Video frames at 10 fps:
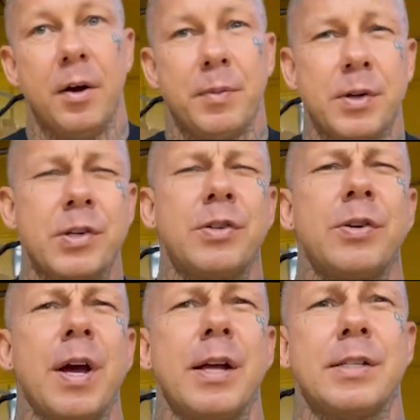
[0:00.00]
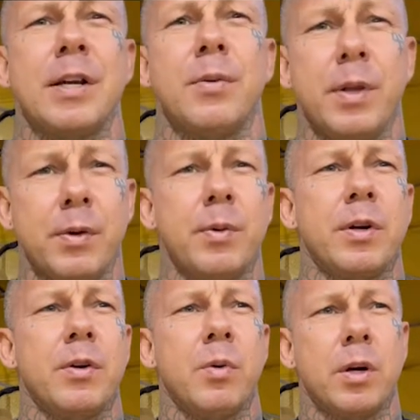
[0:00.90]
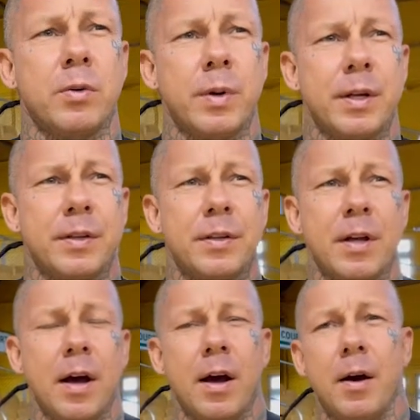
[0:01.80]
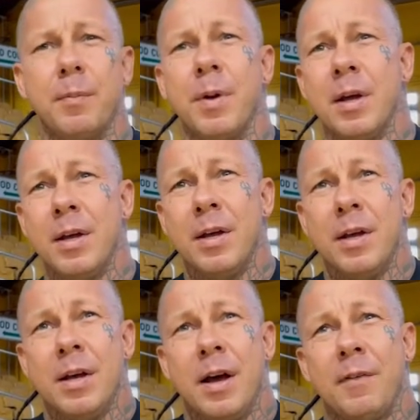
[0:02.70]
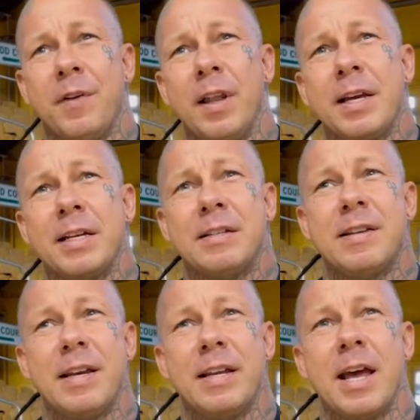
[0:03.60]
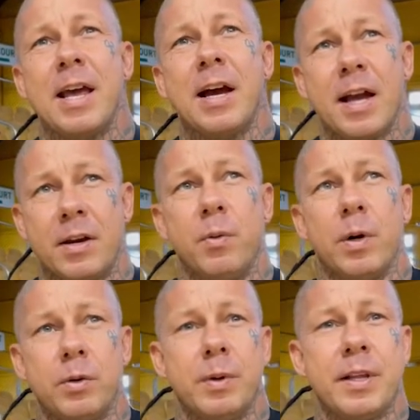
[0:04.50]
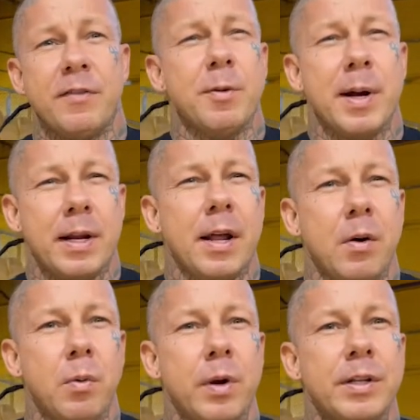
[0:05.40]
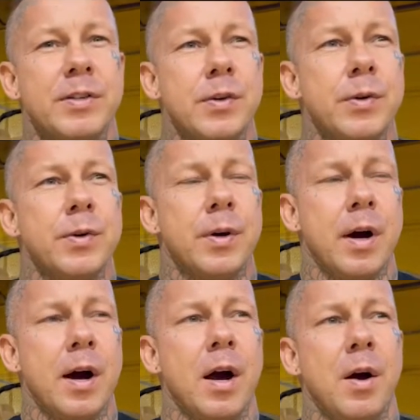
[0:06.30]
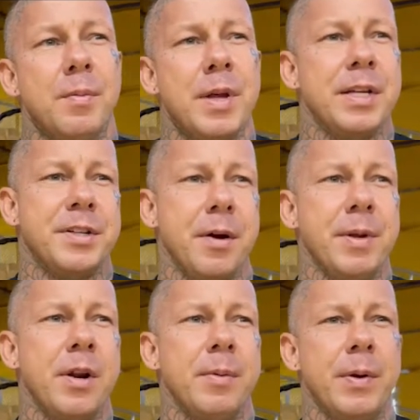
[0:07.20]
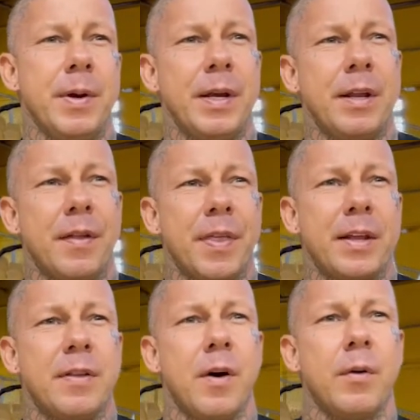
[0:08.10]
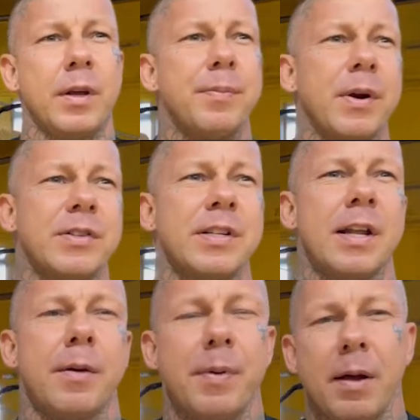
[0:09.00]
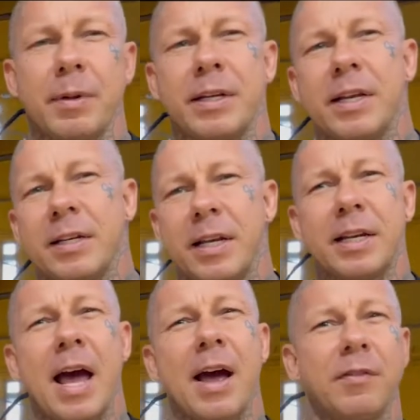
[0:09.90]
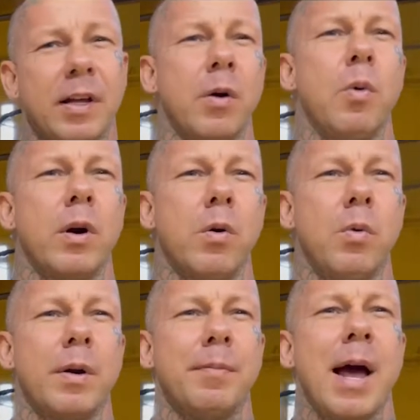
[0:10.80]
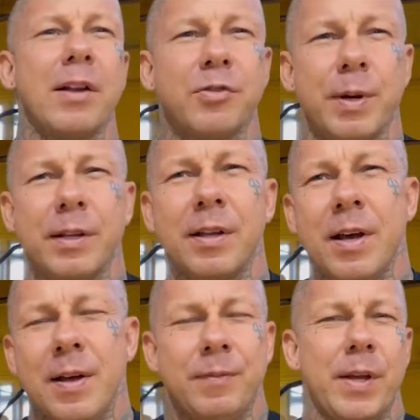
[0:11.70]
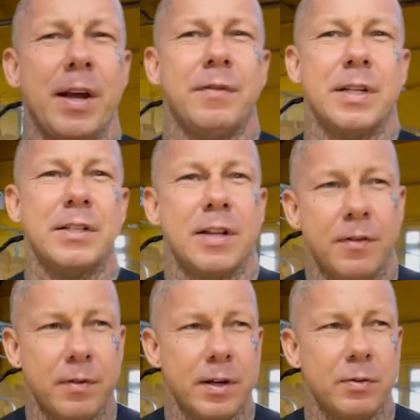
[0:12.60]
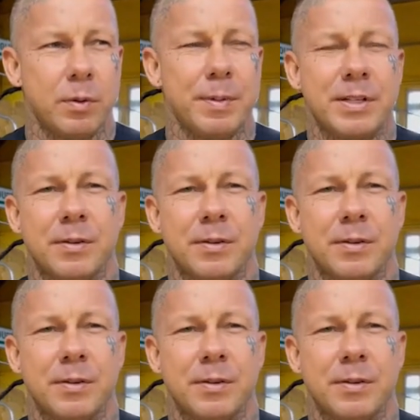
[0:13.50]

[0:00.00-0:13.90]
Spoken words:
Those are two guys that I really wanted to work with. I feel like in TNA, I got to work with everybody that I wanted to. In WWE, I think the only person that I probably didn't get to have like a one-on-one match with, like I did stuff with, would be